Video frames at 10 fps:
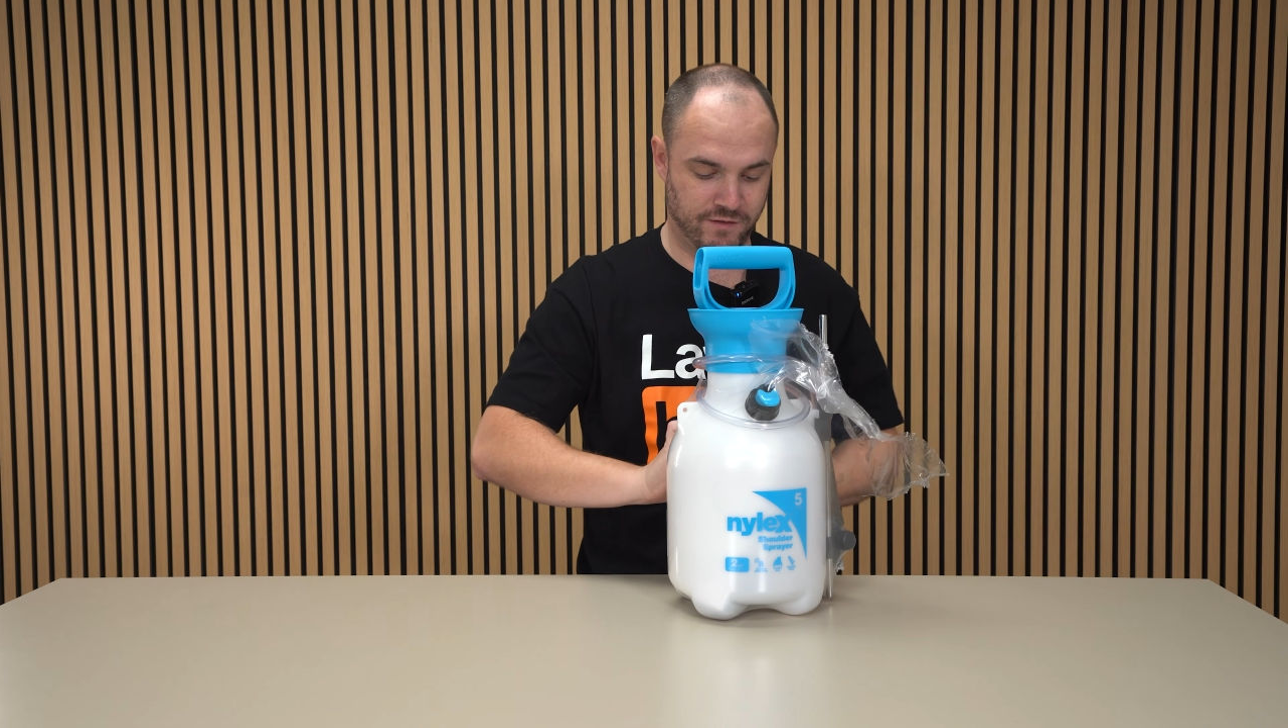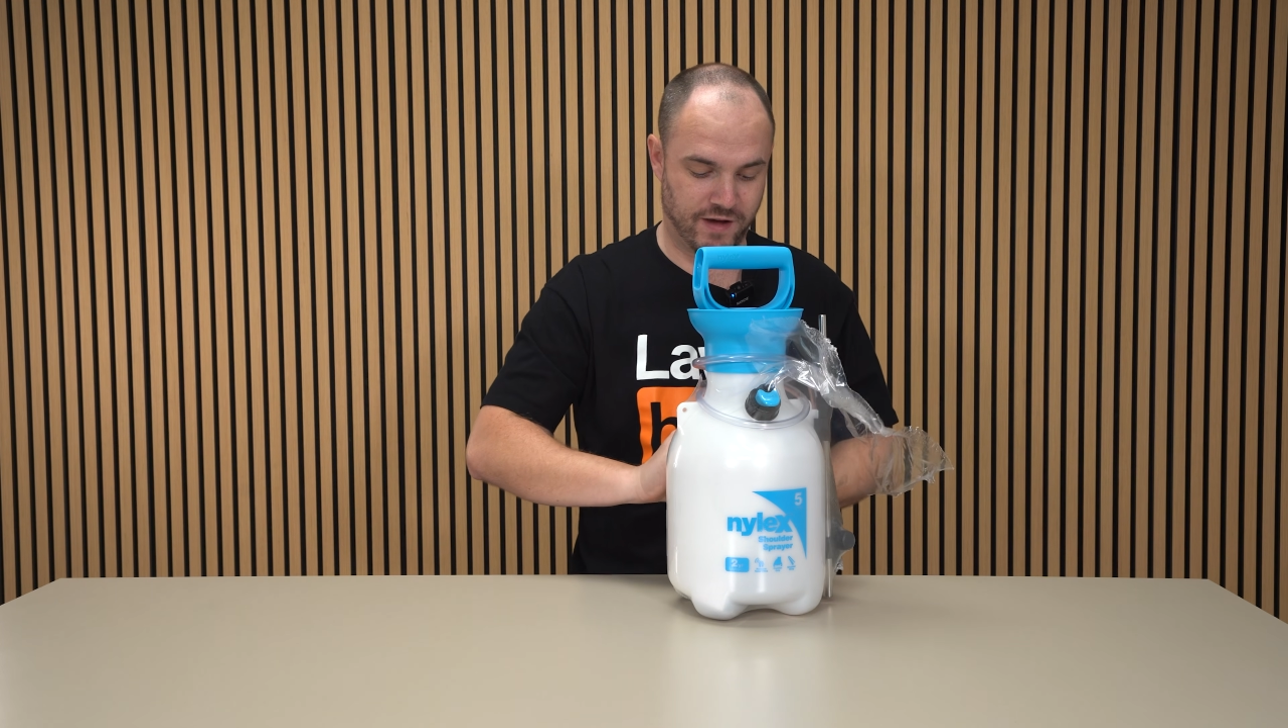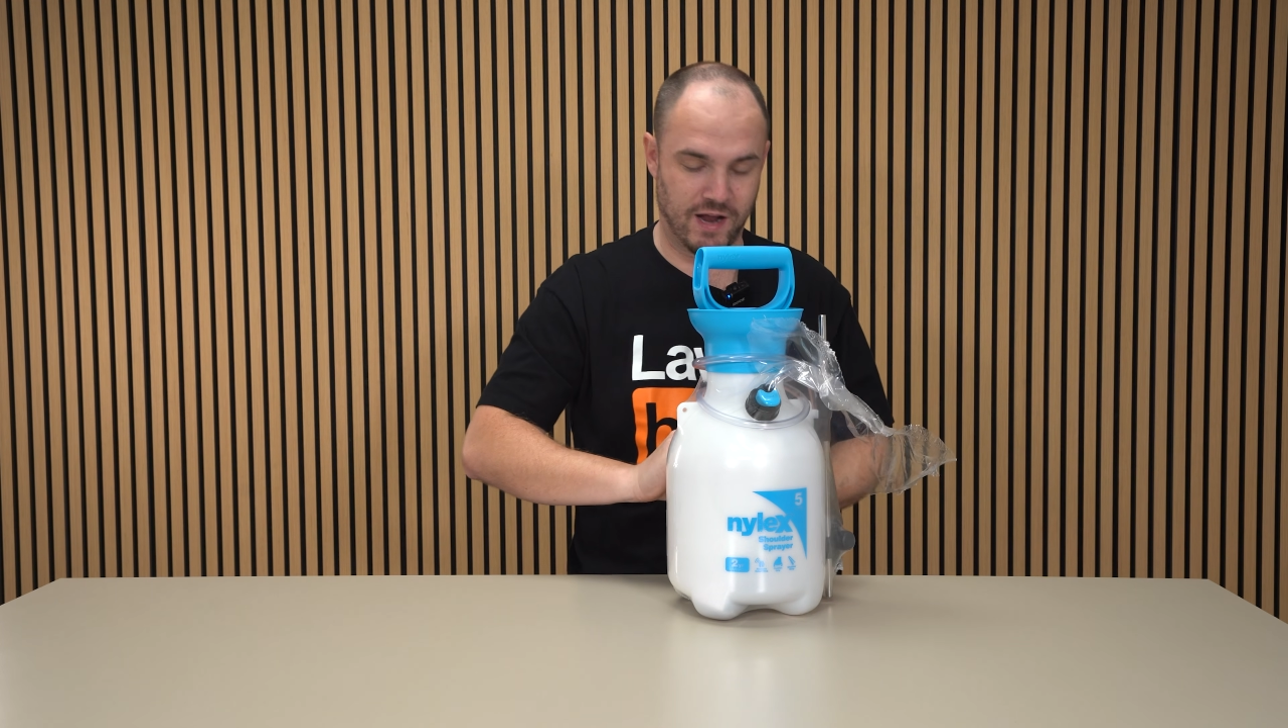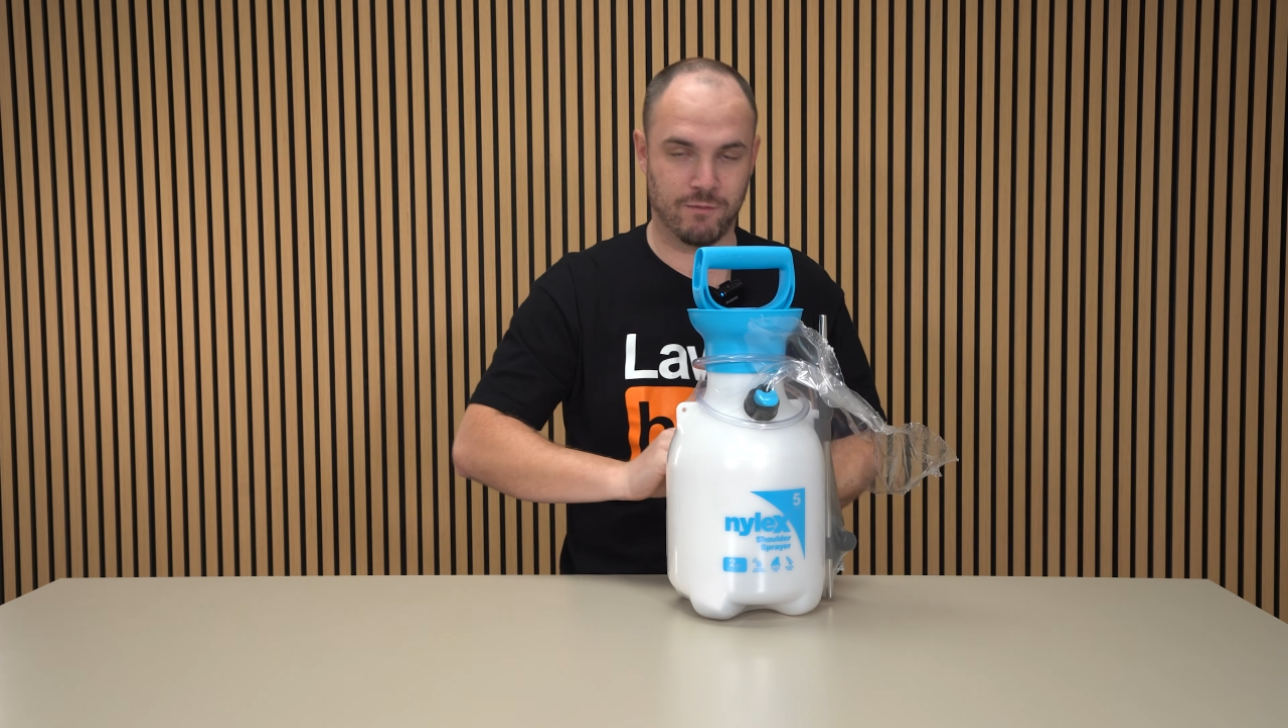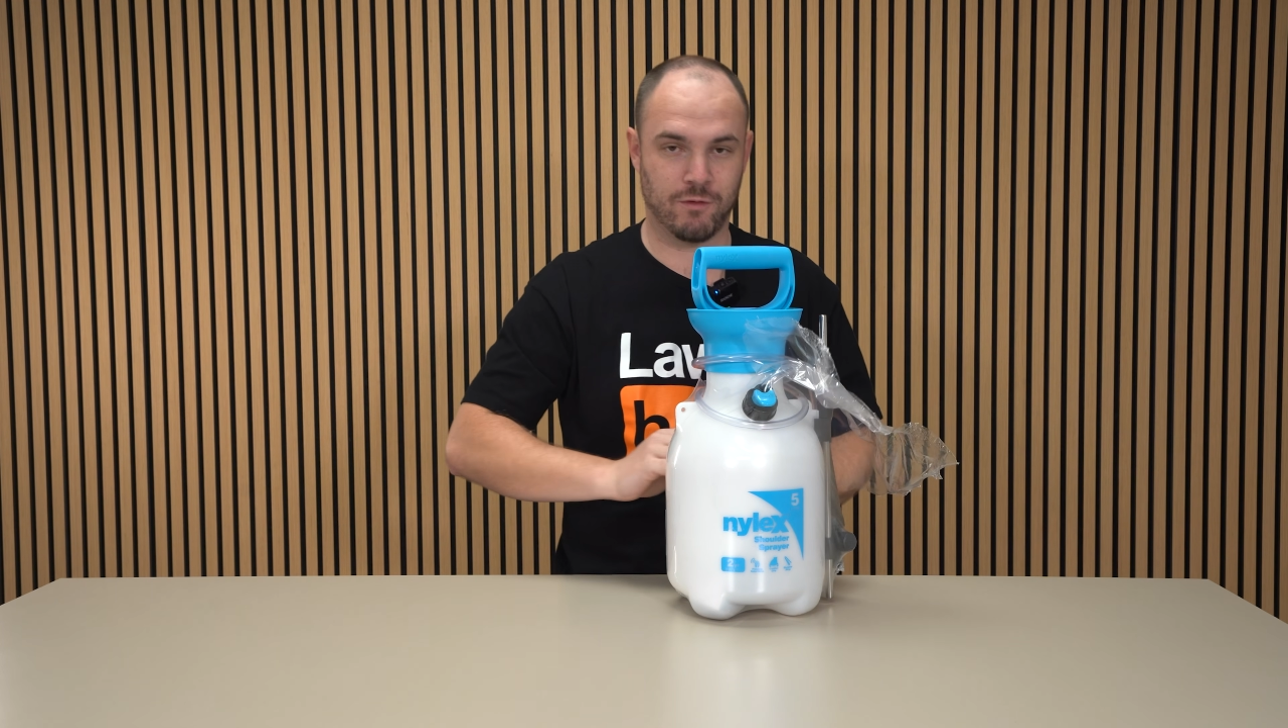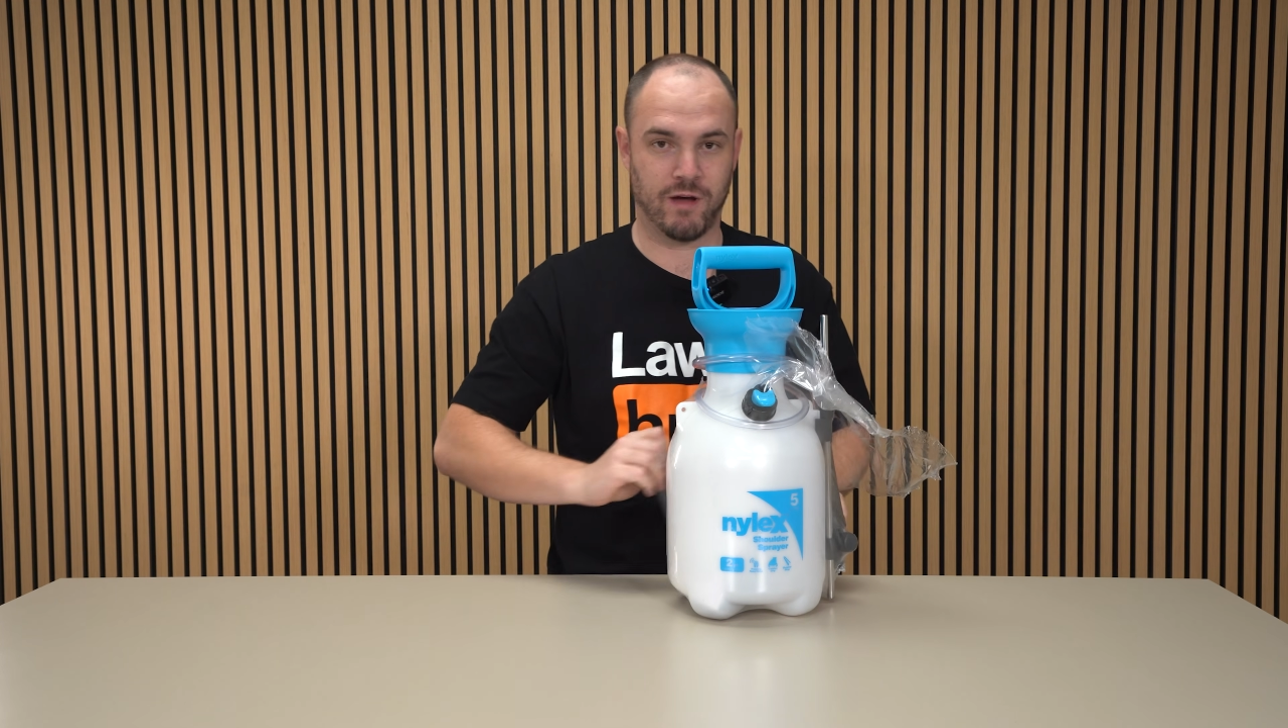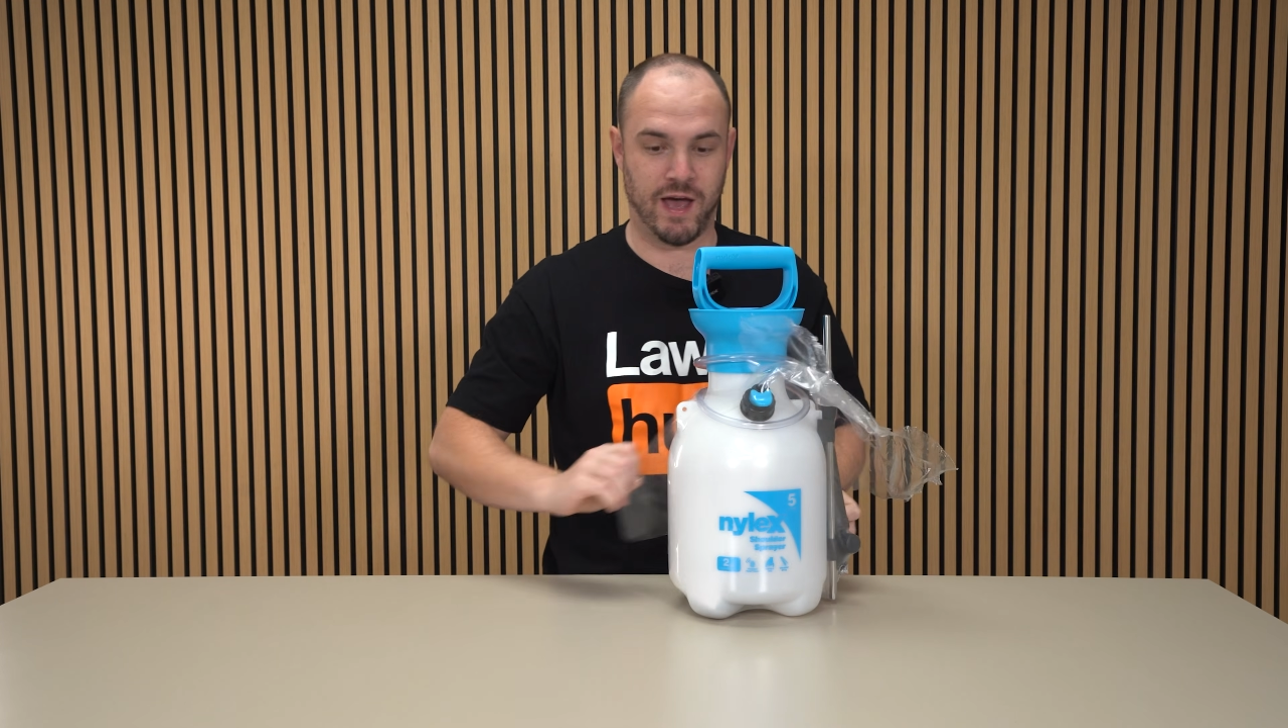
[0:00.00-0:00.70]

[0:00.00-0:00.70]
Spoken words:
available